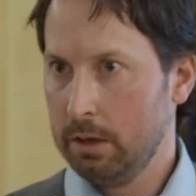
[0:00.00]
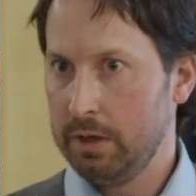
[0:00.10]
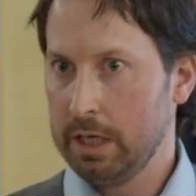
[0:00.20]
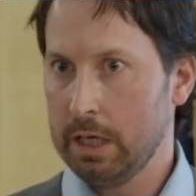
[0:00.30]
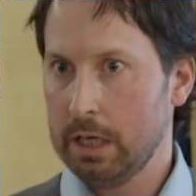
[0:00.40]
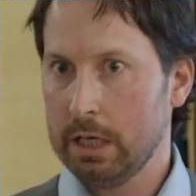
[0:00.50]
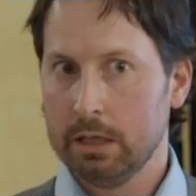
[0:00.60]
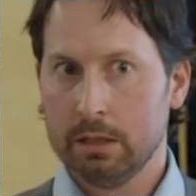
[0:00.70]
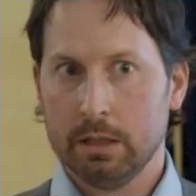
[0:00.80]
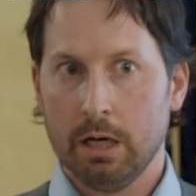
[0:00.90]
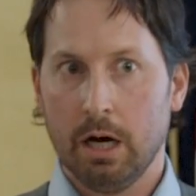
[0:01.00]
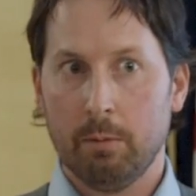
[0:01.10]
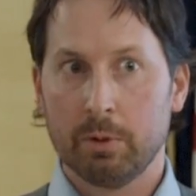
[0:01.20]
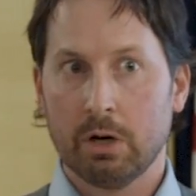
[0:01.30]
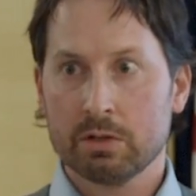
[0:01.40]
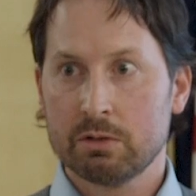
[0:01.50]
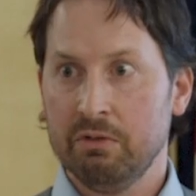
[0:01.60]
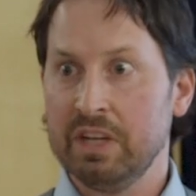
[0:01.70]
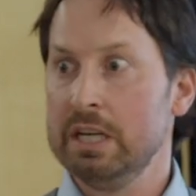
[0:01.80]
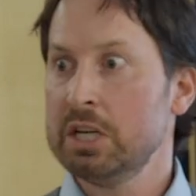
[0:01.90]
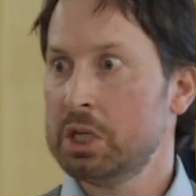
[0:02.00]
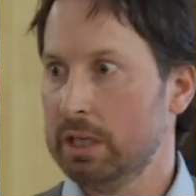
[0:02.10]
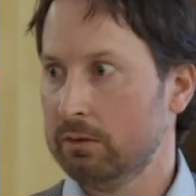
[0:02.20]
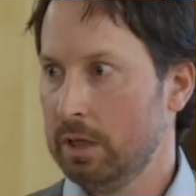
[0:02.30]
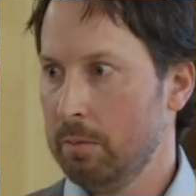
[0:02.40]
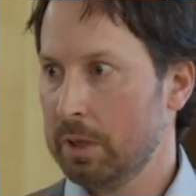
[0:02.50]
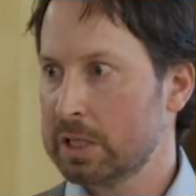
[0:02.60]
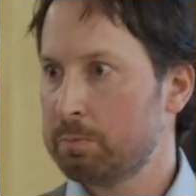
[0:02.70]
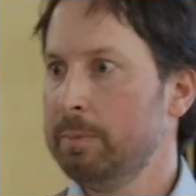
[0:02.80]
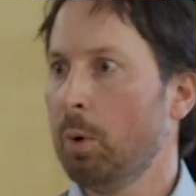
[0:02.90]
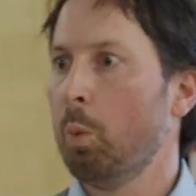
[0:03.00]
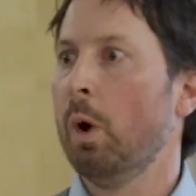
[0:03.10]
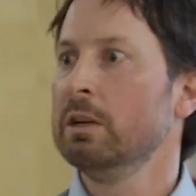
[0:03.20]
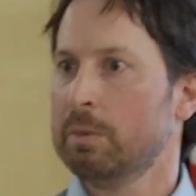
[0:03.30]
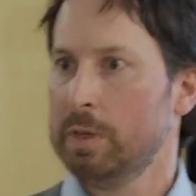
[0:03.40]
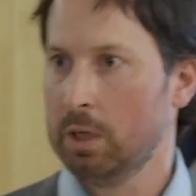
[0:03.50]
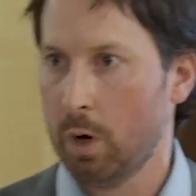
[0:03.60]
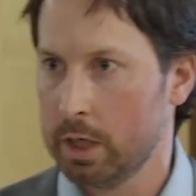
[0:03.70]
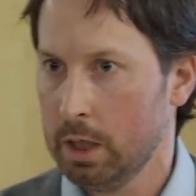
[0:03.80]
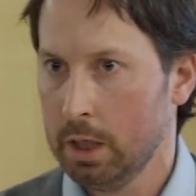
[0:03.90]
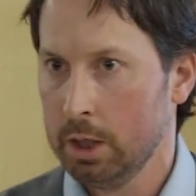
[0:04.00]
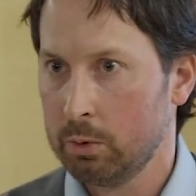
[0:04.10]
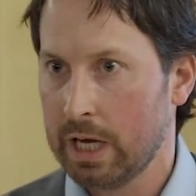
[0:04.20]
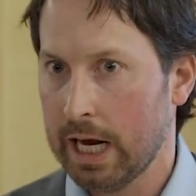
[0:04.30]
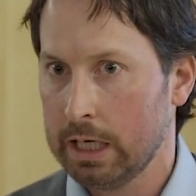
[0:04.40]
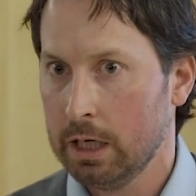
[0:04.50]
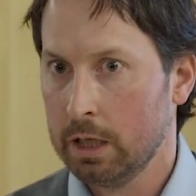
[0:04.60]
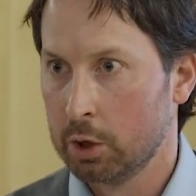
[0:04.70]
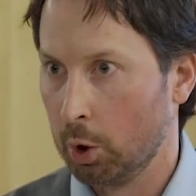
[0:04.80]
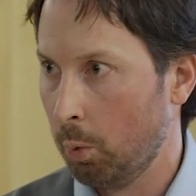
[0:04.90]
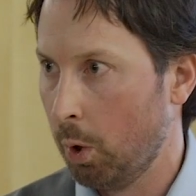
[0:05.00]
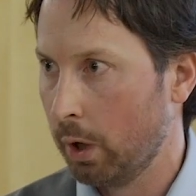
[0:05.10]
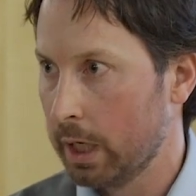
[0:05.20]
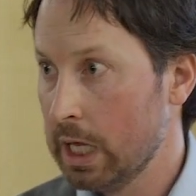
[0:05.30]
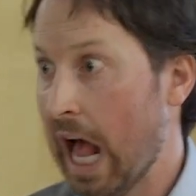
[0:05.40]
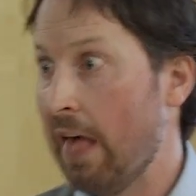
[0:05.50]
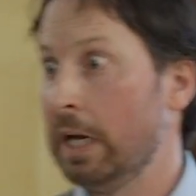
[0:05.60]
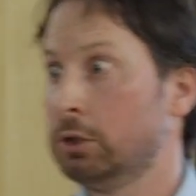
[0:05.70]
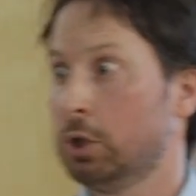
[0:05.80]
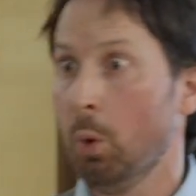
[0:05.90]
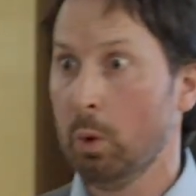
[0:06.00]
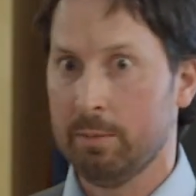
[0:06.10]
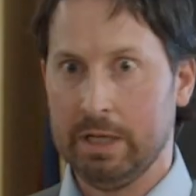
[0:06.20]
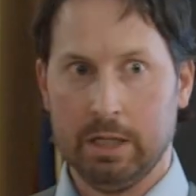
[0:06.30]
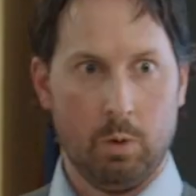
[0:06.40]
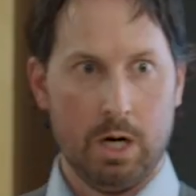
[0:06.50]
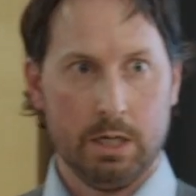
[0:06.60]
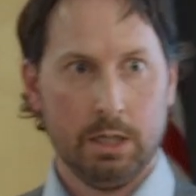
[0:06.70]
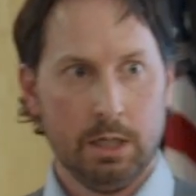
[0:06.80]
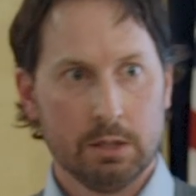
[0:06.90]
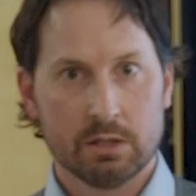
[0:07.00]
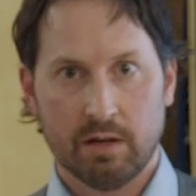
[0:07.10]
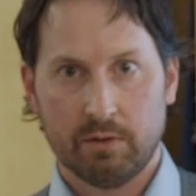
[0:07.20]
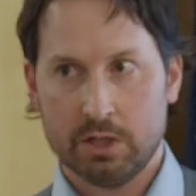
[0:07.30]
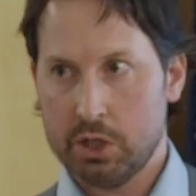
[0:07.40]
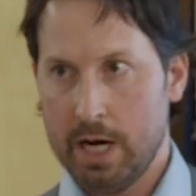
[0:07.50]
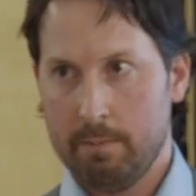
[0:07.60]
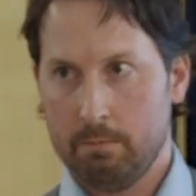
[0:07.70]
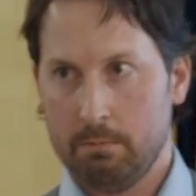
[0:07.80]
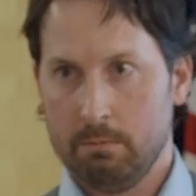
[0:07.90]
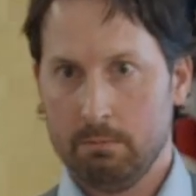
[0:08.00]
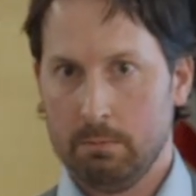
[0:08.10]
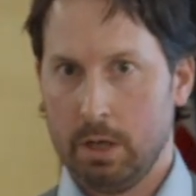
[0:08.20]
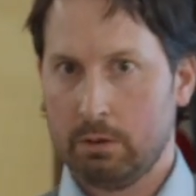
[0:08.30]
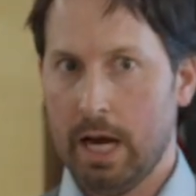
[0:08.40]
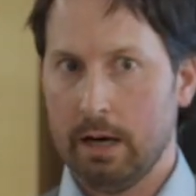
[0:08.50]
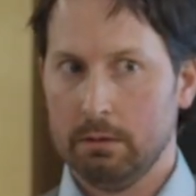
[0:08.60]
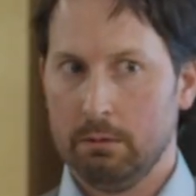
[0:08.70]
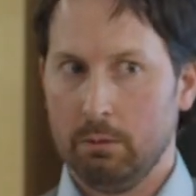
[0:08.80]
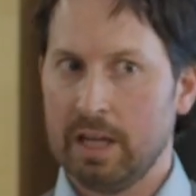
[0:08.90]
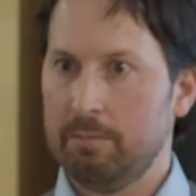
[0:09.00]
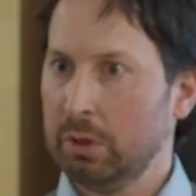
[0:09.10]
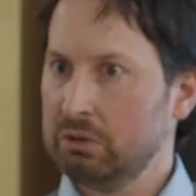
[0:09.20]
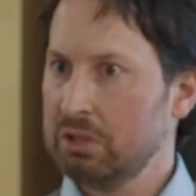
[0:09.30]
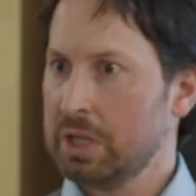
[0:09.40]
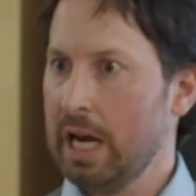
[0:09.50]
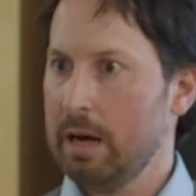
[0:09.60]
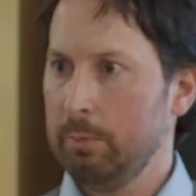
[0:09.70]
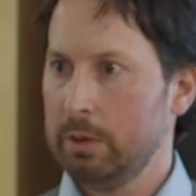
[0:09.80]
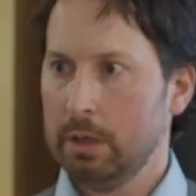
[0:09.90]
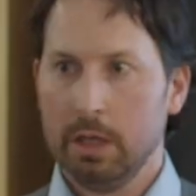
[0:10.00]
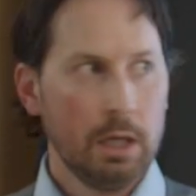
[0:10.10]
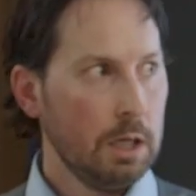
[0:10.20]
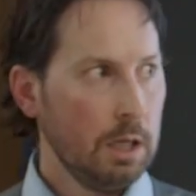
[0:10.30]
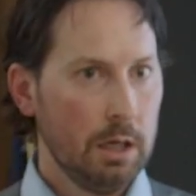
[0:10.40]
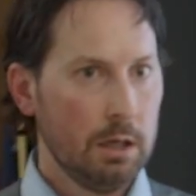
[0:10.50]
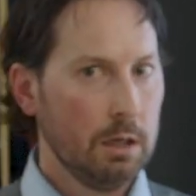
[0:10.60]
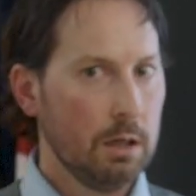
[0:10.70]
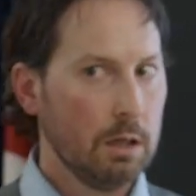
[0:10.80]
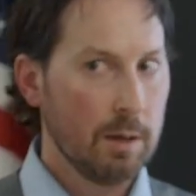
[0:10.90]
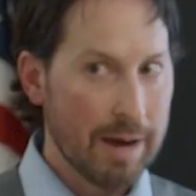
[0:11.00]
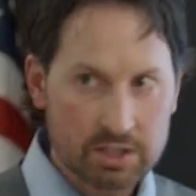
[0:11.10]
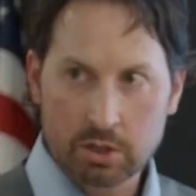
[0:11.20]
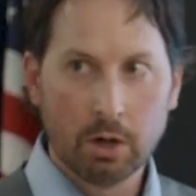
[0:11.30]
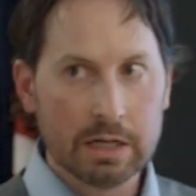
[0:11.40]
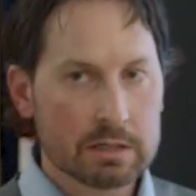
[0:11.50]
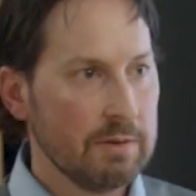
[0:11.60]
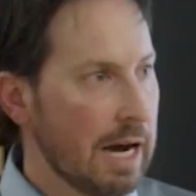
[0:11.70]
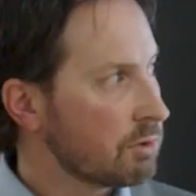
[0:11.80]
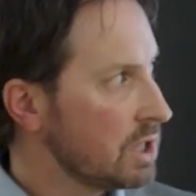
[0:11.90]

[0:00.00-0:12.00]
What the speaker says: but also the initiative, because people want to be the one who gain the reward, and they don't want to be the one to suffer the shame. Okay, well, they built this camp. The Macedonians have now